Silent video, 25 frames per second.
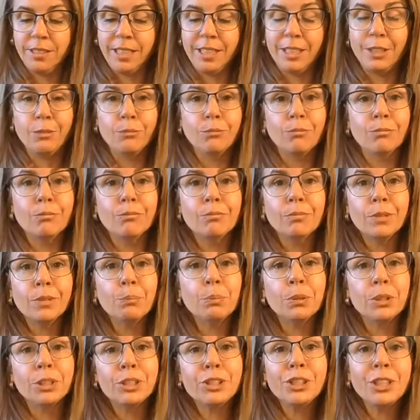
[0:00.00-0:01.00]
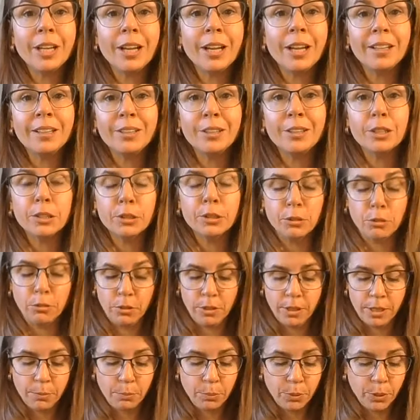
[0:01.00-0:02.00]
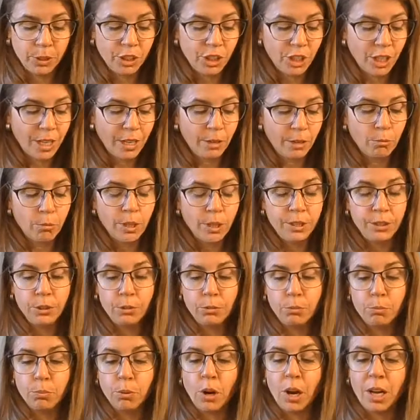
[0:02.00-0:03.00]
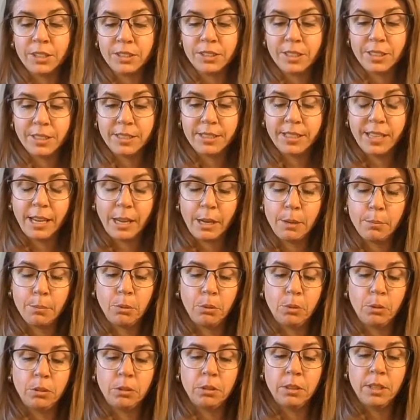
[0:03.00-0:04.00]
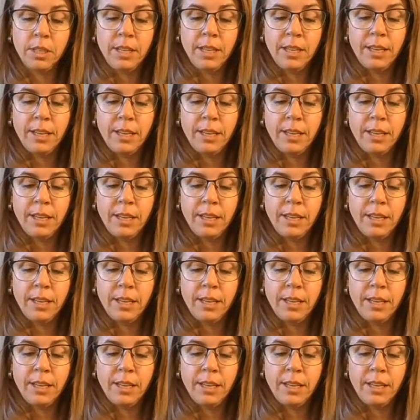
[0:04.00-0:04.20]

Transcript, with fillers: They didn't appreciate you, appreciate what you brought to the table,